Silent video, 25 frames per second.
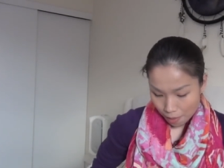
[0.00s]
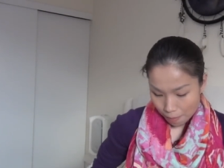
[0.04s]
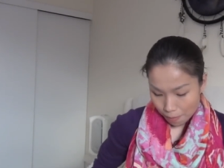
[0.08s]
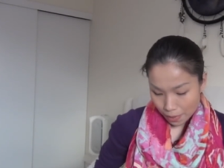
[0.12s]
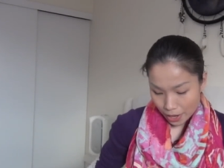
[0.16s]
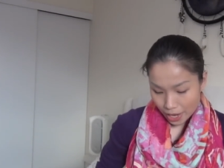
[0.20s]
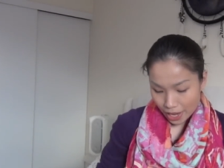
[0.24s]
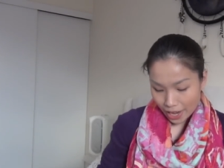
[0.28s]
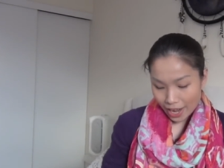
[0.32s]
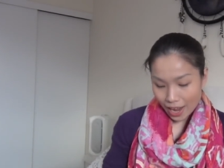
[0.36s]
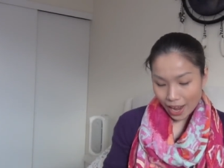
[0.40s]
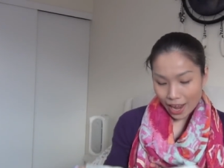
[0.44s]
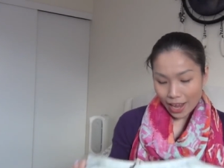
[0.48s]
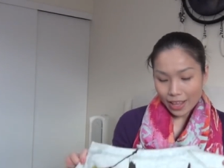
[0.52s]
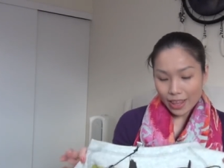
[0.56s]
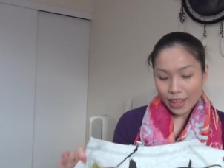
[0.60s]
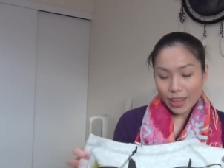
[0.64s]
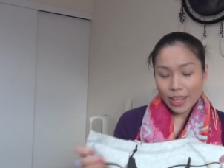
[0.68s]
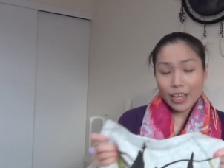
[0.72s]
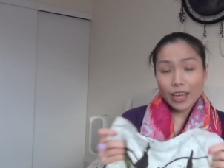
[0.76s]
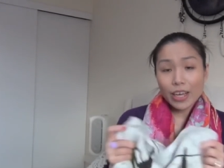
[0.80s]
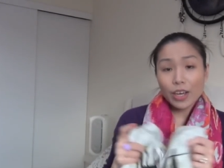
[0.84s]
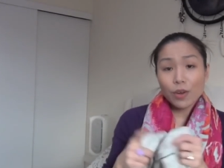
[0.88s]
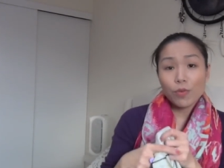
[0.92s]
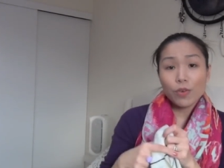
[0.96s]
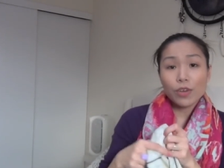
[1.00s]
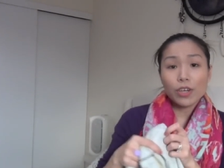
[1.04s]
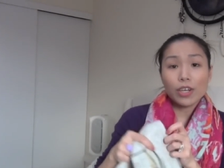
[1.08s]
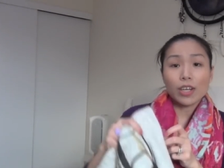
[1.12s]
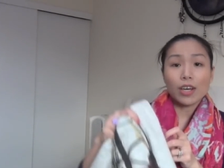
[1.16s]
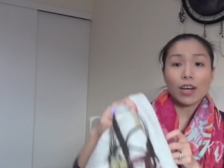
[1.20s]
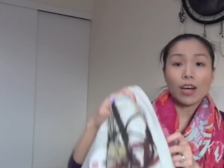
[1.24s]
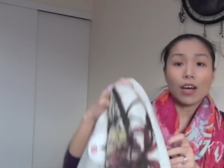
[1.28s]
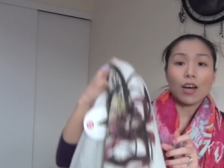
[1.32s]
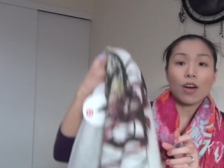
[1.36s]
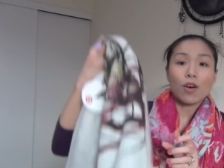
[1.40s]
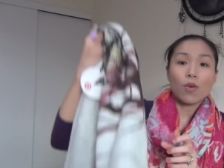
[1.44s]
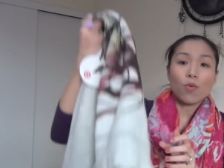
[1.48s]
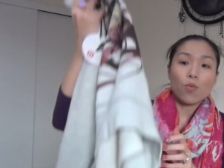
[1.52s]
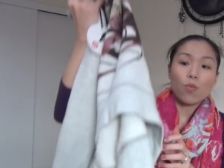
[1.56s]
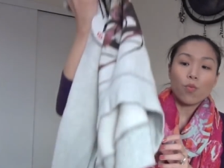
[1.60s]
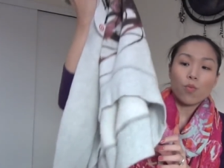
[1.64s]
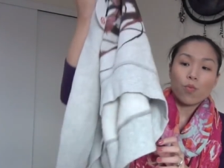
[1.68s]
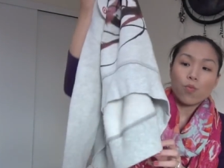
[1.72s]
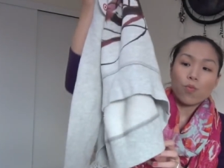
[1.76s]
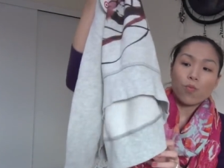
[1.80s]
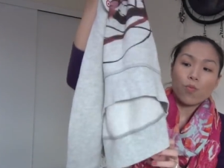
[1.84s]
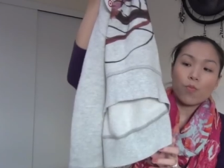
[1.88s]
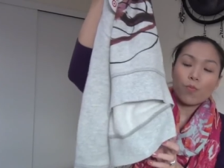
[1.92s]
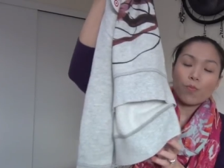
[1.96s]
But I think I would uh,
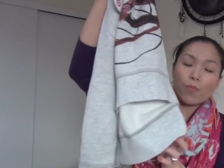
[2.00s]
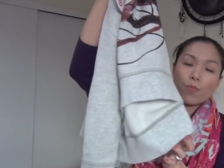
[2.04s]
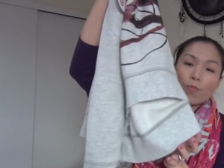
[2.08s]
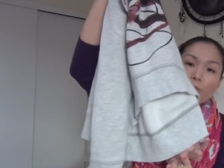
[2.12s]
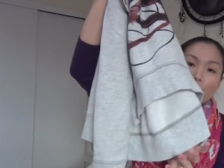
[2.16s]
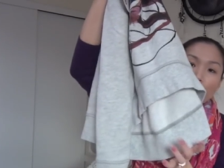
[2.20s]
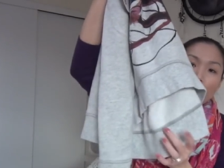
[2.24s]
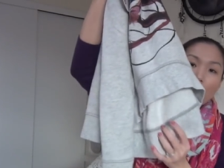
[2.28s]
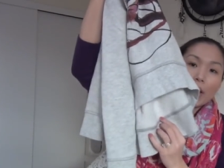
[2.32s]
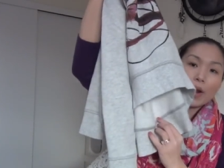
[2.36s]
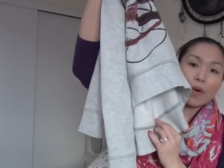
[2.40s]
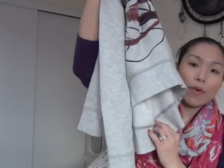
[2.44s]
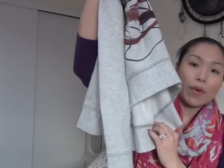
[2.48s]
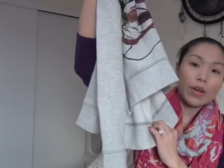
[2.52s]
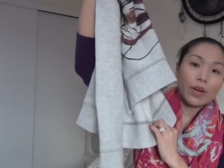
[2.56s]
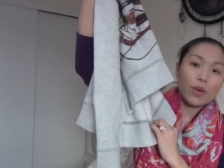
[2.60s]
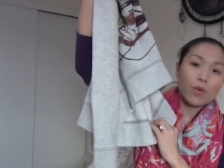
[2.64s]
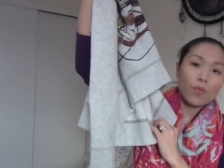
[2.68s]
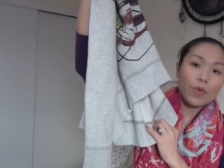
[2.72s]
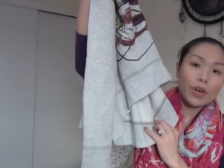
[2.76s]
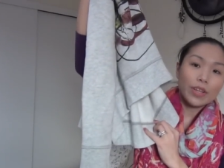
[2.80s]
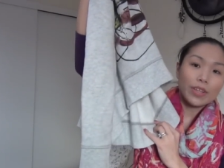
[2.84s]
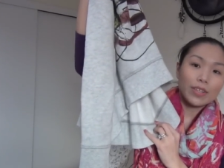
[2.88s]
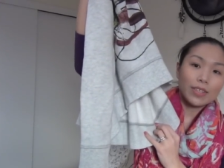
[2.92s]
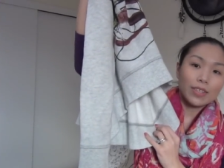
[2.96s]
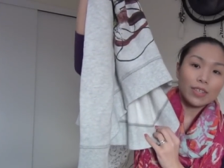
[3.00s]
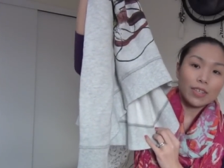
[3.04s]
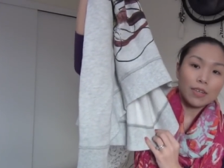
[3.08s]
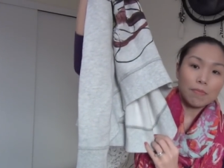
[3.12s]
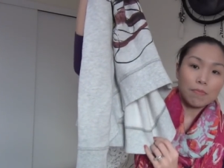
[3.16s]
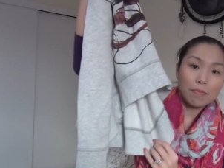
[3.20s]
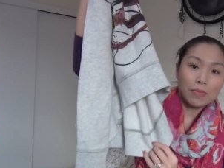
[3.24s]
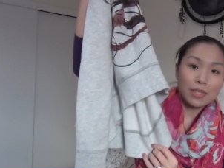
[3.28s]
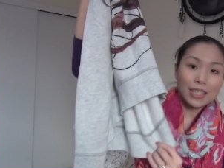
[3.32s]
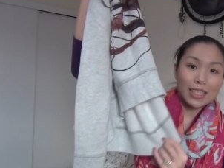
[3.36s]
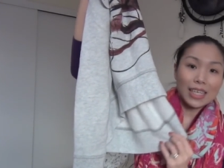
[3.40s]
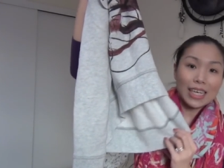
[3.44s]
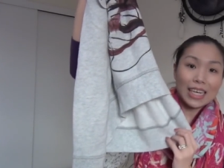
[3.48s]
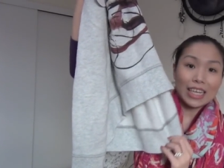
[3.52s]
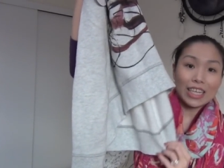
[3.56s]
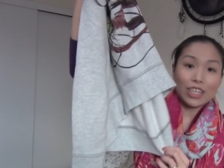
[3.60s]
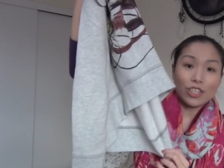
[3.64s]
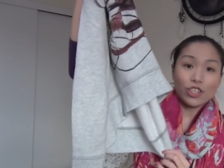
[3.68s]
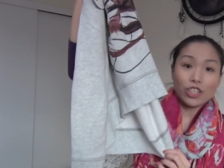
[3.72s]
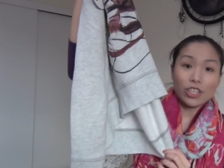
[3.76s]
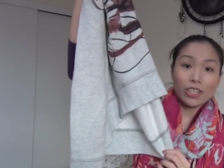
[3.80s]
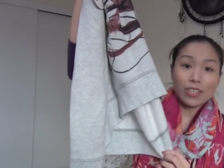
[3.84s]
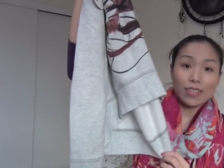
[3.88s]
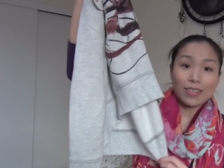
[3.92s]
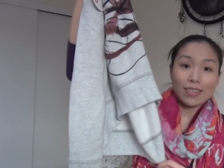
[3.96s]
pair it with some skinny
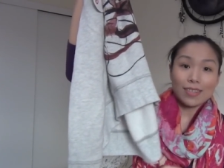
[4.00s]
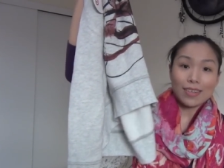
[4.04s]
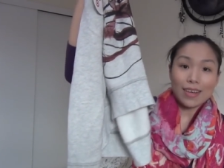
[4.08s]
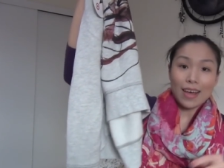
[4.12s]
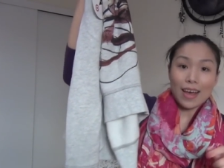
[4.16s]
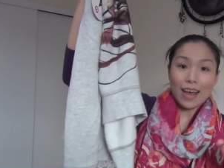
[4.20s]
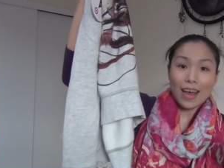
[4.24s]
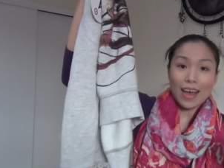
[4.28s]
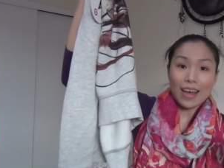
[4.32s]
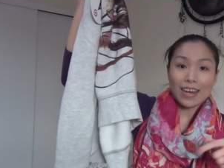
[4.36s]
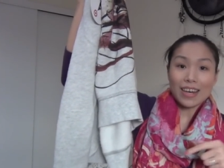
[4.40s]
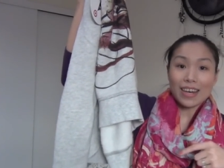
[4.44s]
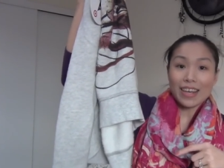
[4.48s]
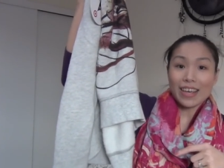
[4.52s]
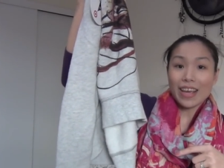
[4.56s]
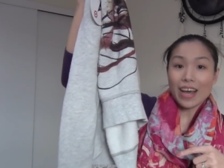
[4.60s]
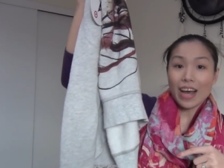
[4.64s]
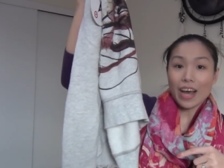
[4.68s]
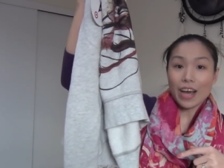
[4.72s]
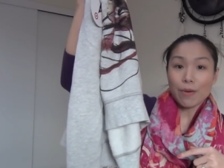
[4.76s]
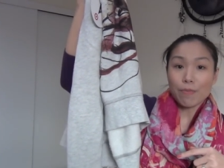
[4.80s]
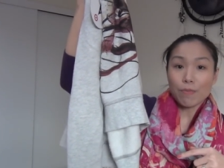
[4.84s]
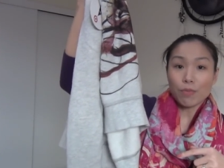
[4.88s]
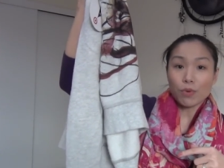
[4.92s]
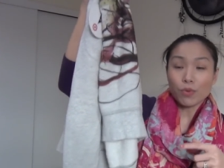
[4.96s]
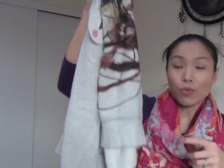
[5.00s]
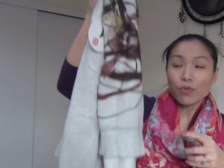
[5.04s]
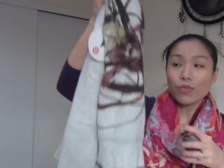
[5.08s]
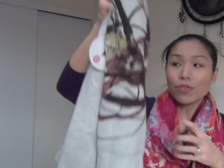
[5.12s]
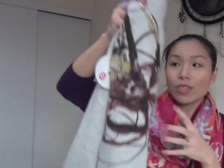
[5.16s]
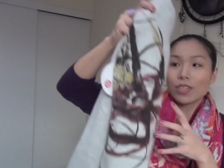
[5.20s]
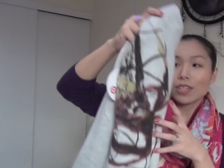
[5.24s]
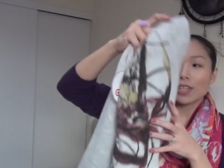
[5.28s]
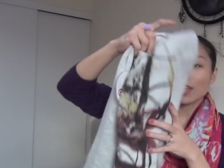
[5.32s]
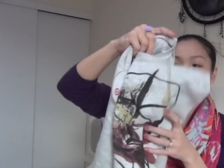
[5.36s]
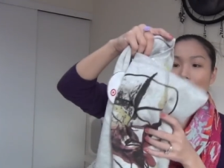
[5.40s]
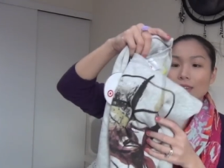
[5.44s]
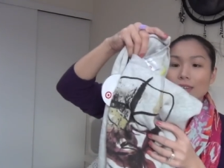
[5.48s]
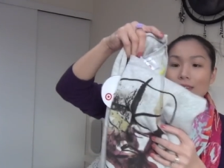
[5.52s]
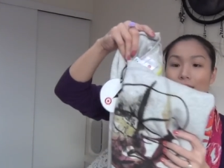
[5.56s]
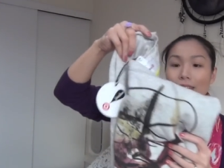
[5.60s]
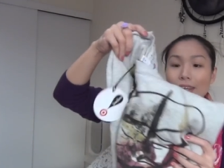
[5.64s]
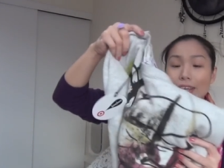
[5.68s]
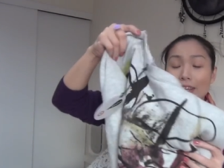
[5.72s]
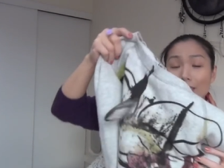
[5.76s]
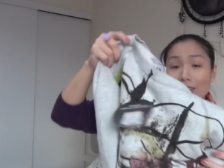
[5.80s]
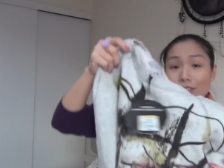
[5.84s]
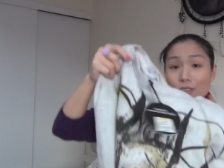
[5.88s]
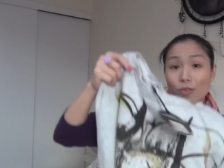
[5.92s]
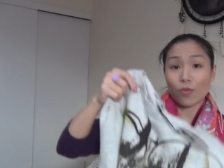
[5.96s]
jeans and knee-high boots,
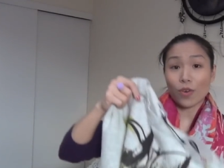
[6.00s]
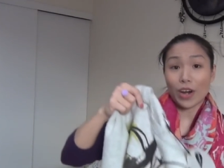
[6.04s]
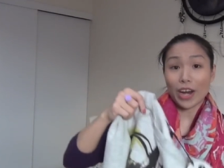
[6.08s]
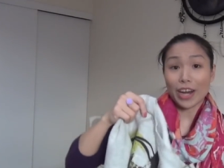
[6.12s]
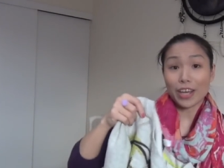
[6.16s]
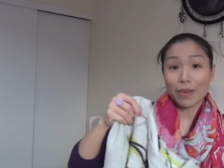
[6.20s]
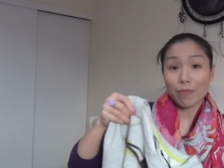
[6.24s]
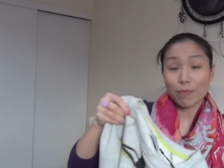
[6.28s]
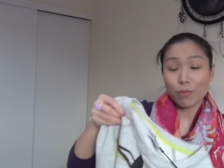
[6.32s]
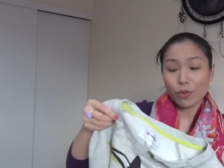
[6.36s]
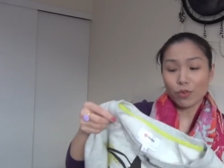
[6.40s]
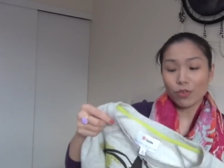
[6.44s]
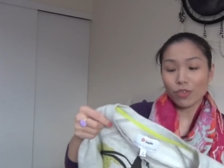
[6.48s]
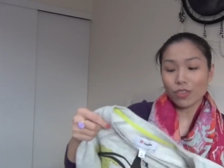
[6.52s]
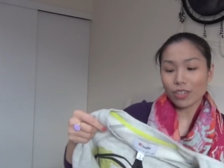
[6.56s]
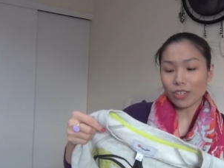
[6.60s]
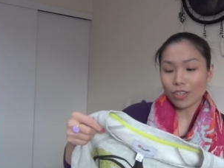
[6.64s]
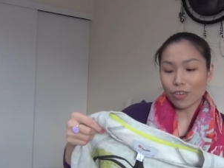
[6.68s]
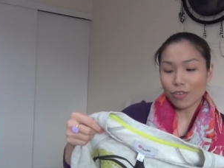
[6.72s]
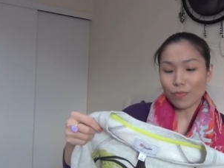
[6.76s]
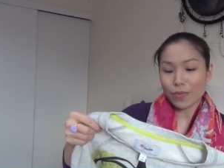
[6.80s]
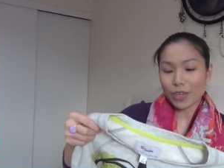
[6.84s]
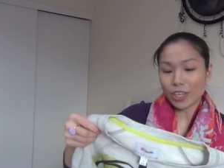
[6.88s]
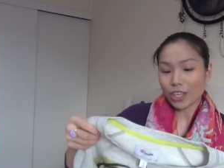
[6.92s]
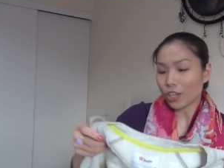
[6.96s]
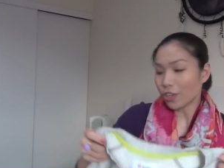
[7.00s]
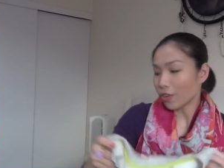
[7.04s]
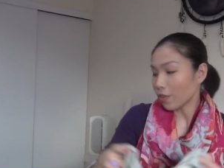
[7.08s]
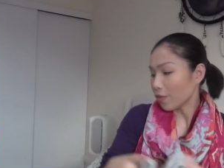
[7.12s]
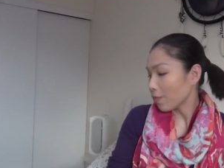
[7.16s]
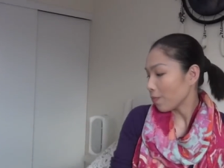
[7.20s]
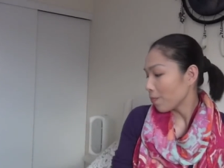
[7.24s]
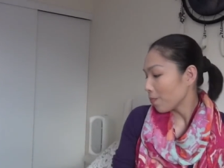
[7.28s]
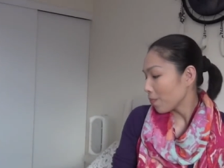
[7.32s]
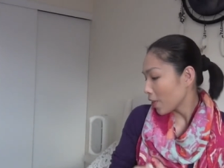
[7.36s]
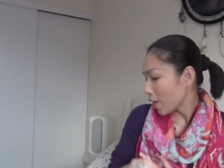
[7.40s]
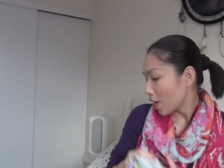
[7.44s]
like the riding boots. It would be cute.